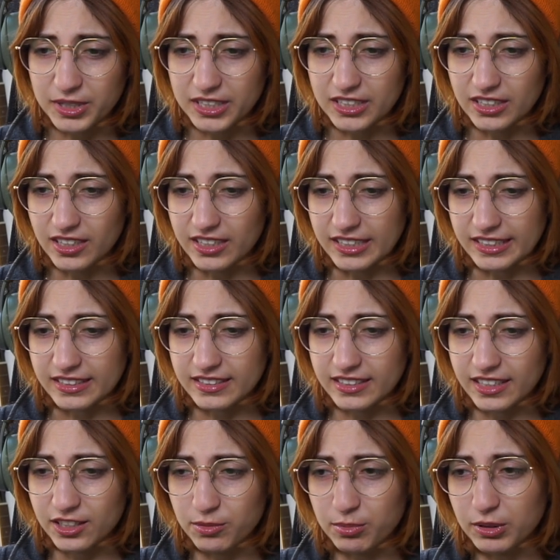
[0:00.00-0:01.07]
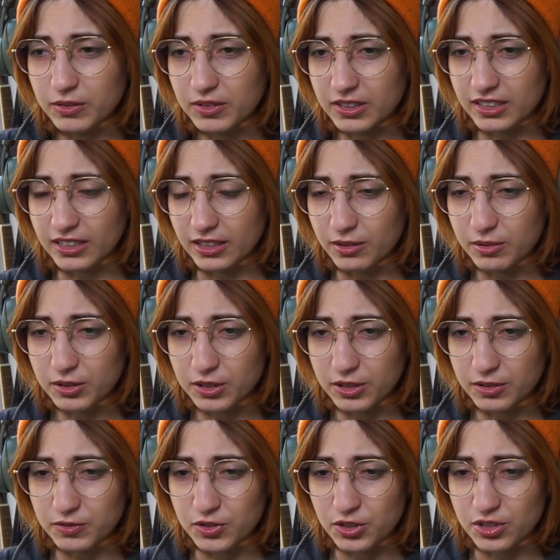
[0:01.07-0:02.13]
god, can you believe that Killua could
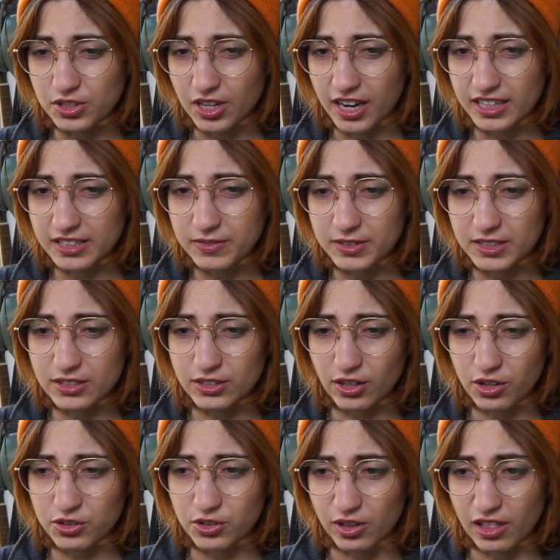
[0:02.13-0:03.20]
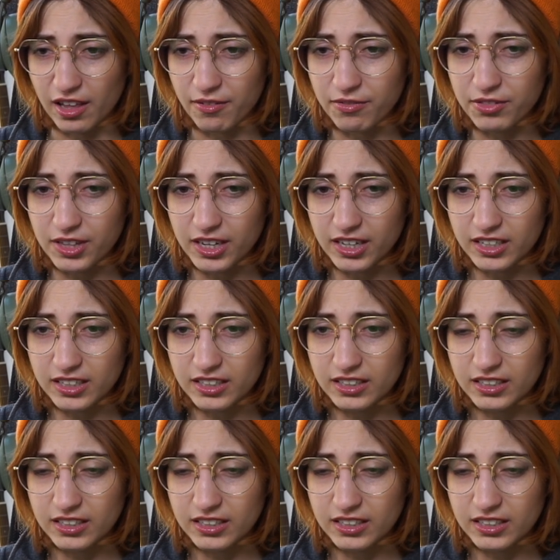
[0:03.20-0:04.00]
have just died if he didn't dodge left there?